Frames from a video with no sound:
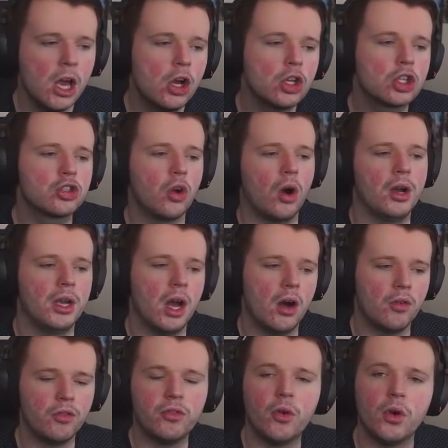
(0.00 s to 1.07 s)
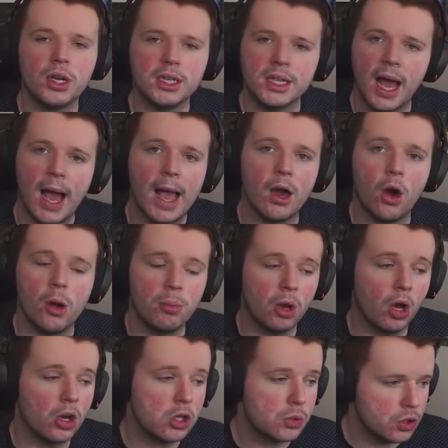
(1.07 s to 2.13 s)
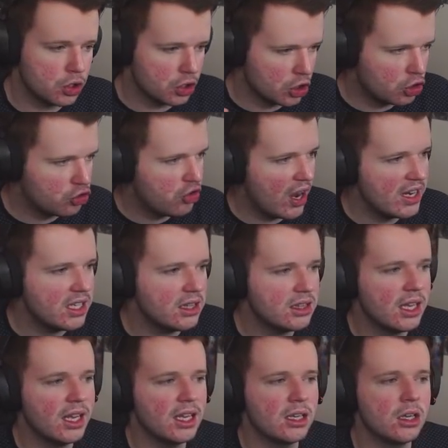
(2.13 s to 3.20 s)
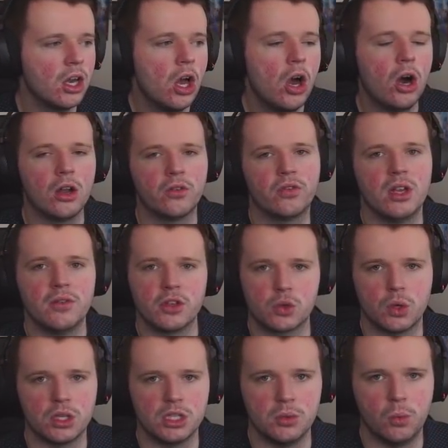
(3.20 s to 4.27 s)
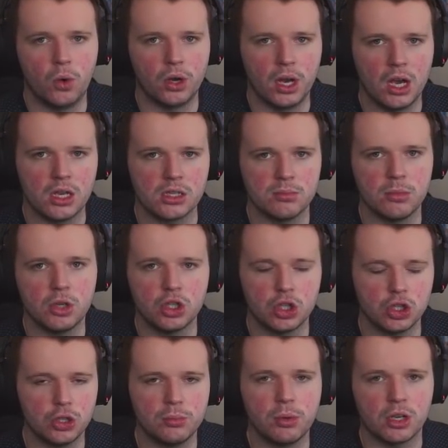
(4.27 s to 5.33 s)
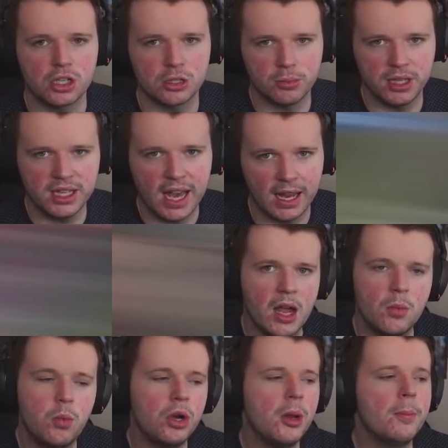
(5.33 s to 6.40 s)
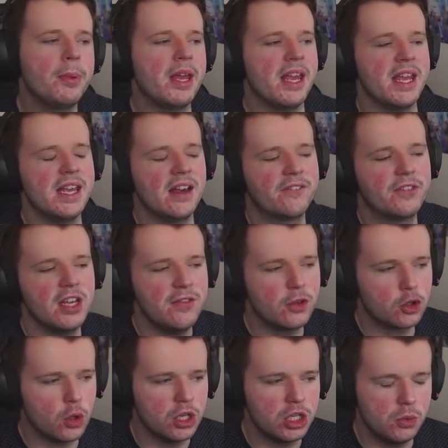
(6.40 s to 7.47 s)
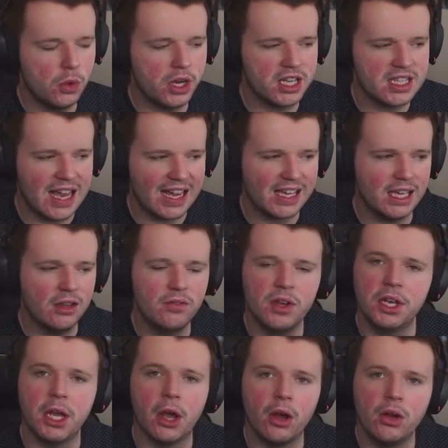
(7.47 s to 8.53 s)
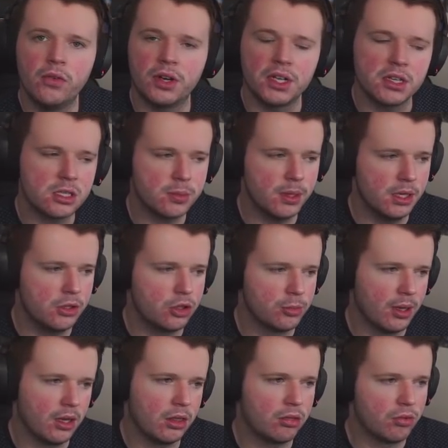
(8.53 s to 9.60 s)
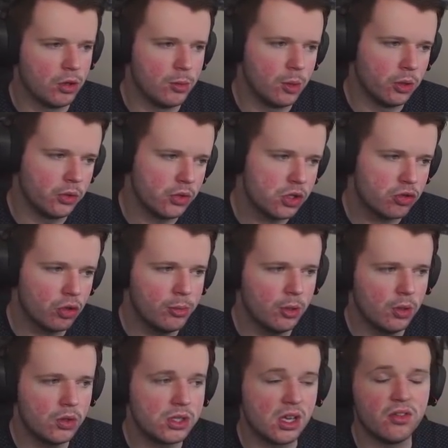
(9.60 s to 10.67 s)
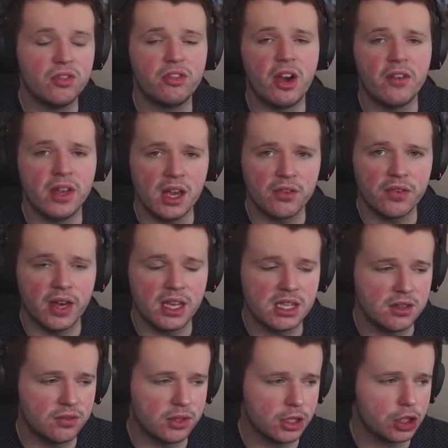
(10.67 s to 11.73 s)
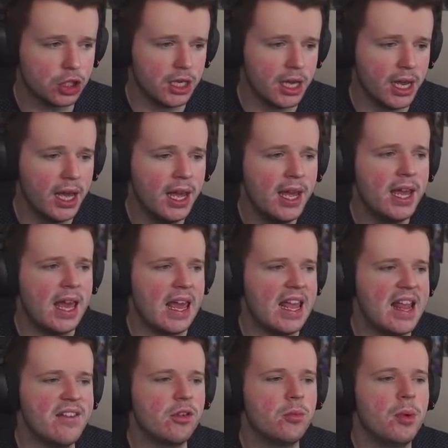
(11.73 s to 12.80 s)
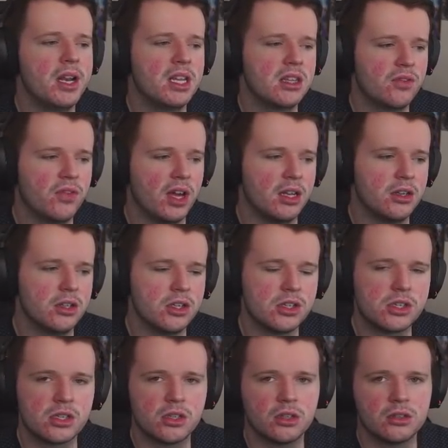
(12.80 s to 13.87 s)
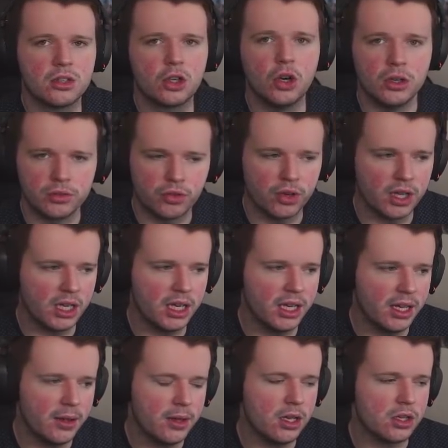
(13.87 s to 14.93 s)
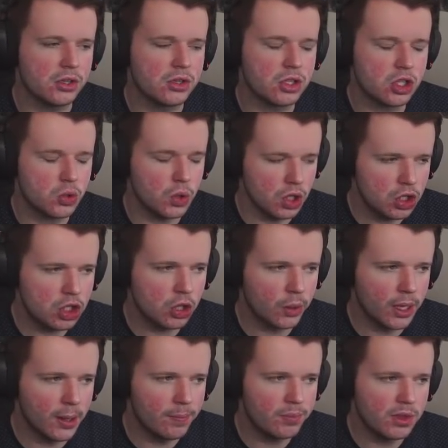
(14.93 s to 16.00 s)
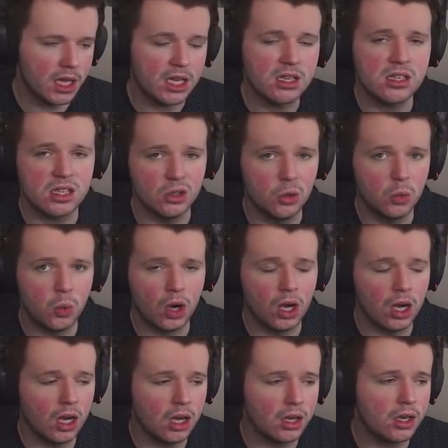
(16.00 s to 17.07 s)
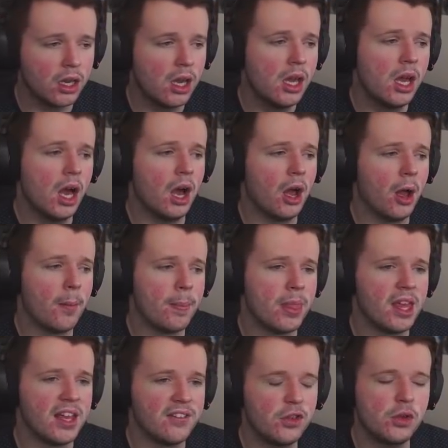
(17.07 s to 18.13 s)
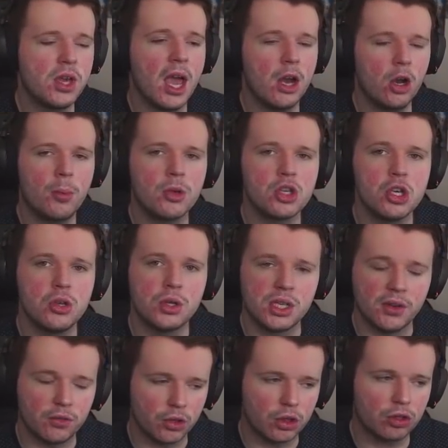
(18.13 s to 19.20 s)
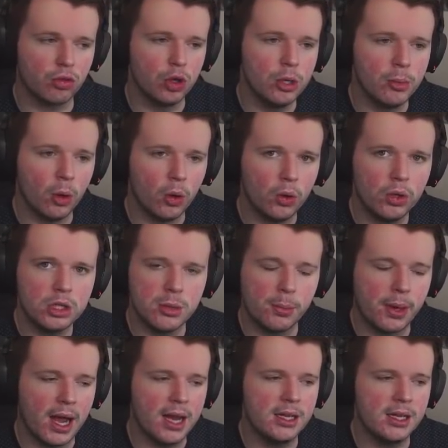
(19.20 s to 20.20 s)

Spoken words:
Trying to avoid the AI blocks, which are the dreaded thing on FIFA 21 as much as you possibly can. It wouldn't be a FIFA 21 attacking video if I didn't speak to you about through balls. Through balls are very effective this year. Even when the defender's covering it and switch to it, they can still work. If you get an opportunity for a through ball to be played